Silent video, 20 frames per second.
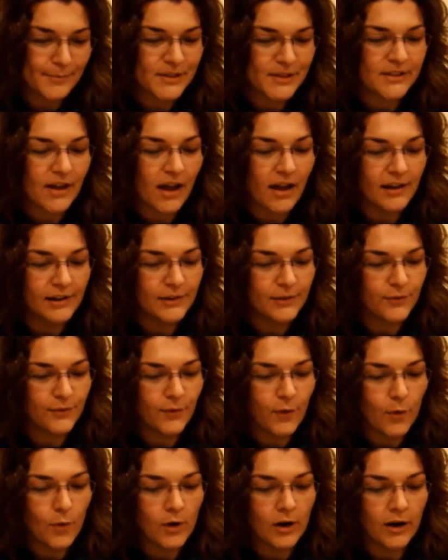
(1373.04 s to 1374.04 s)
socks
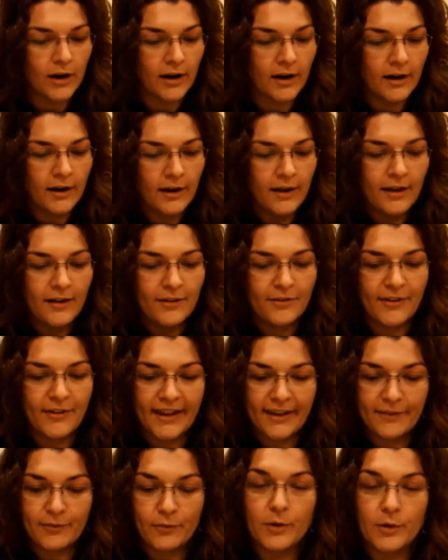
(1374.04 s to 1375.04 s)
for
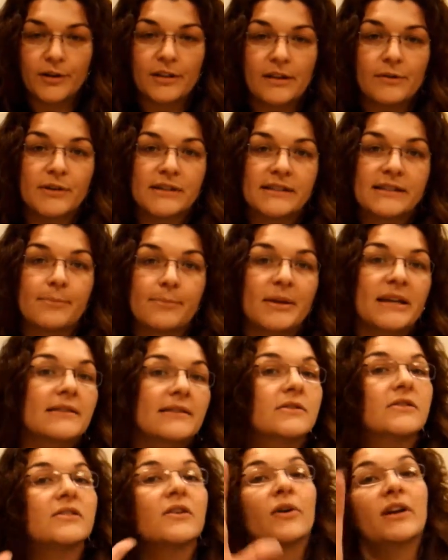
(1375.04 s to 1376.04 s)
5 worthy
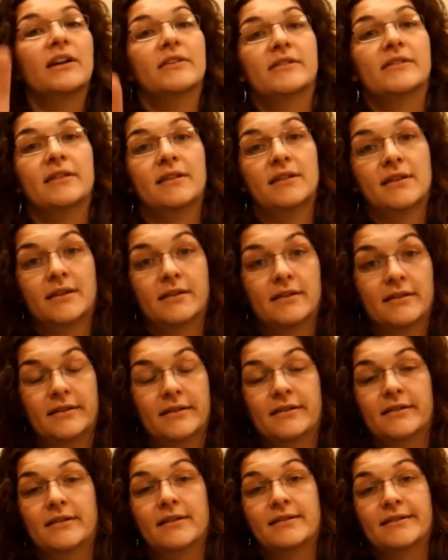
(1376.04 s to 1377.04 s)
recipients. So here's the
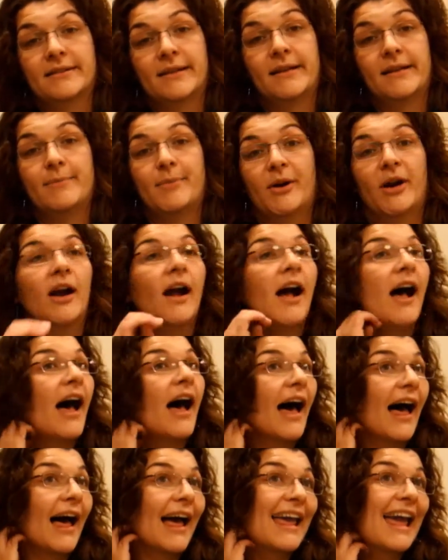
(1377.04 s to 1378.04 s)
disclaimer.
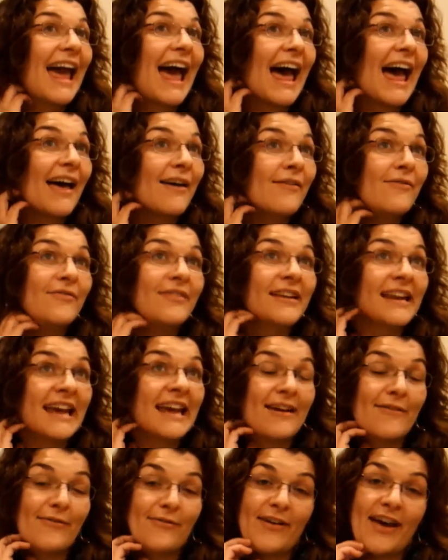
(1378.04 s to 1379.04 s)
I have
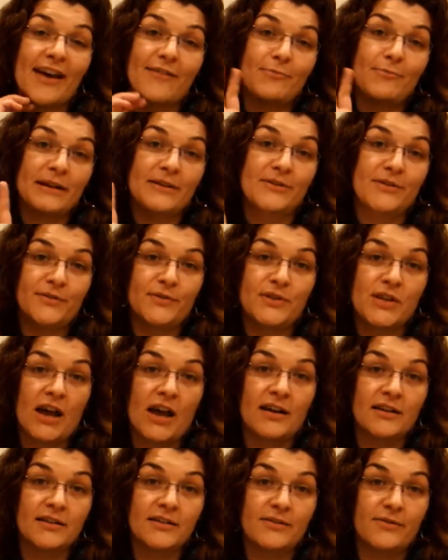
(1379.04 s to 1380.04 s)
knit 5 pairs of
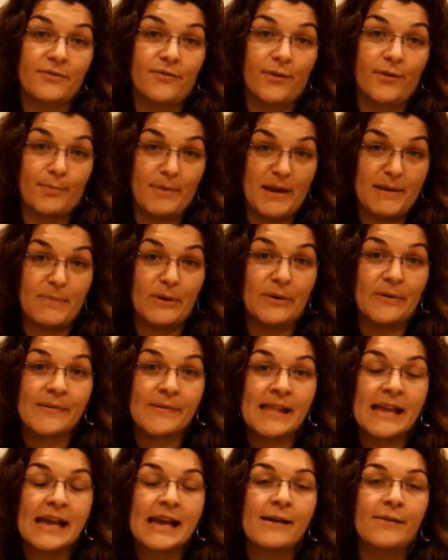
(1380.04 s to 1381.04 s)
socks for people,
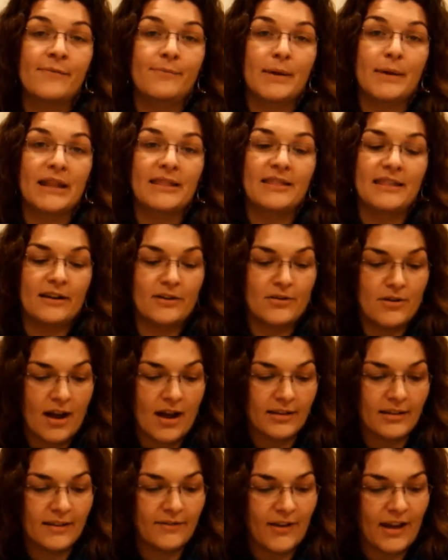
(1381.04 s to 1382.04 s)
but they're
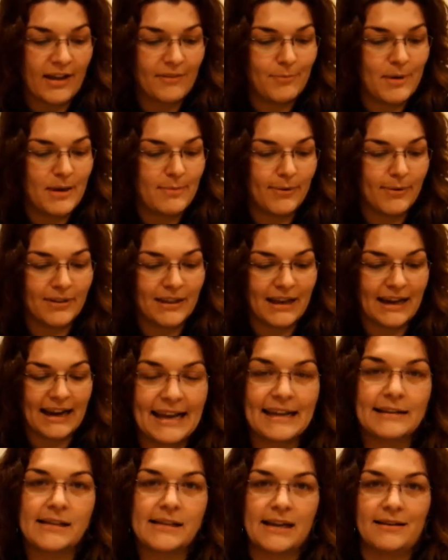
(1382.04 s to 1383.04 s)
not the 5 people I
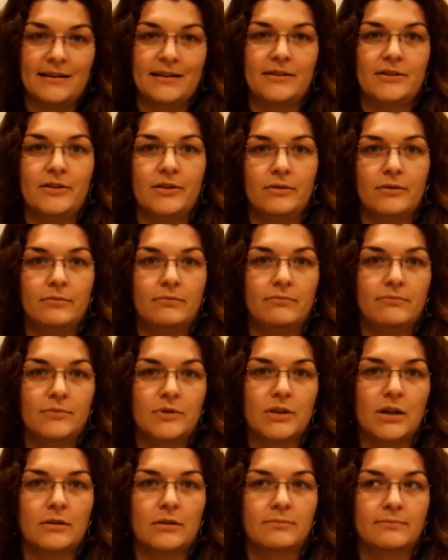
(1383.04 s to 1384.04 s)
intended to.
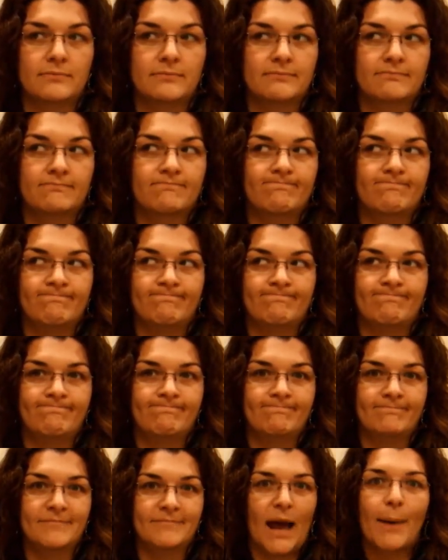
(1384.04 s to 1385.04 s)
So
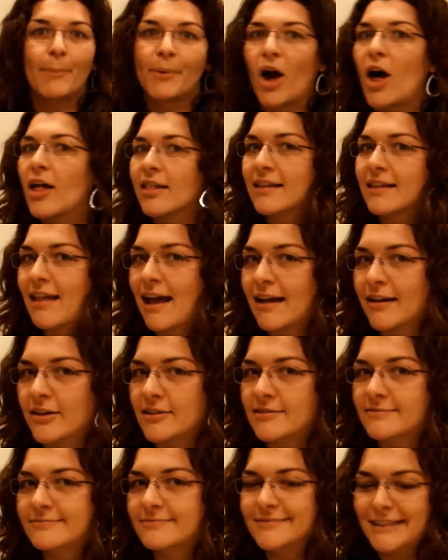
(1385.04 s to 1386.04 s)
I'm calling that
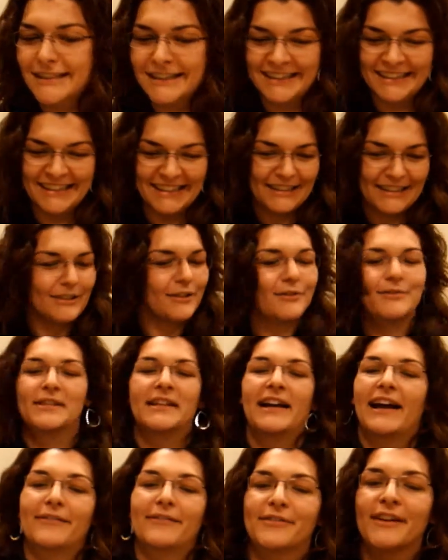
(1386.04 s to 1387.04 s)
good. Close
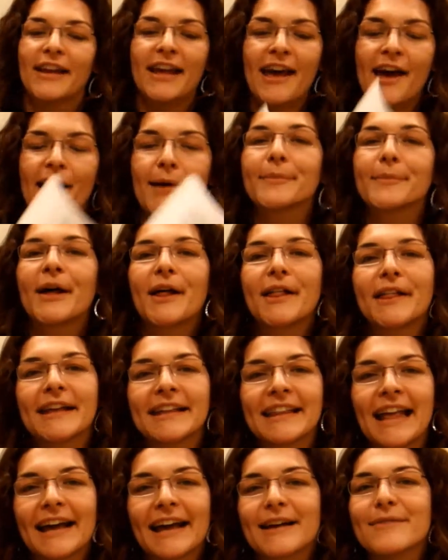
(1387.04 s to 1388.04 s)
enough. I'm
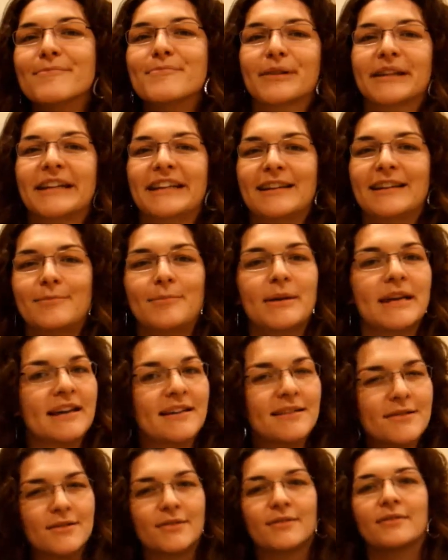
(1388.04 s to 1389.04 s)
calling that completed
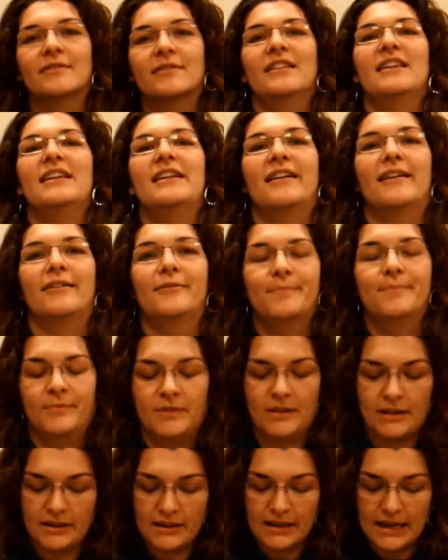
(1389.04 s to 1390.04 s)
because, you know,
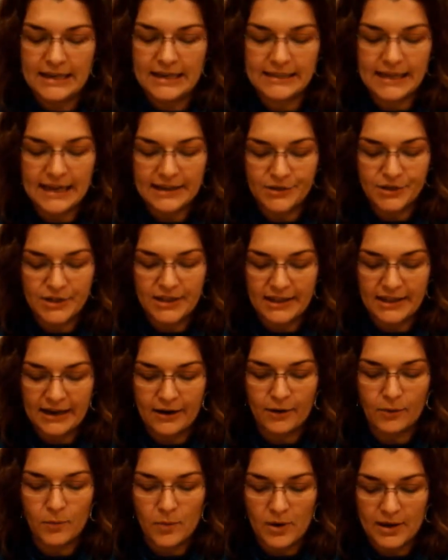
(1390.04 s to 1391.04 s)
the intention
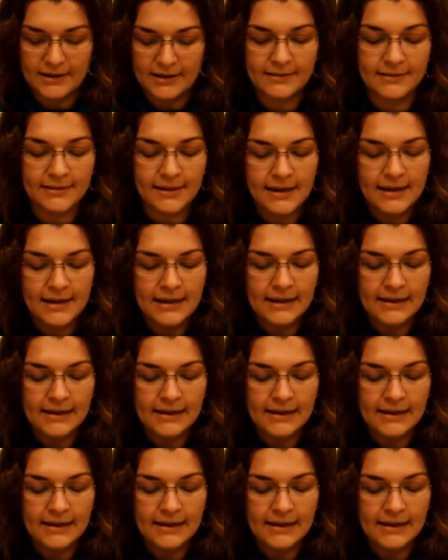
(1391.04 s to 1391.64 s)
there was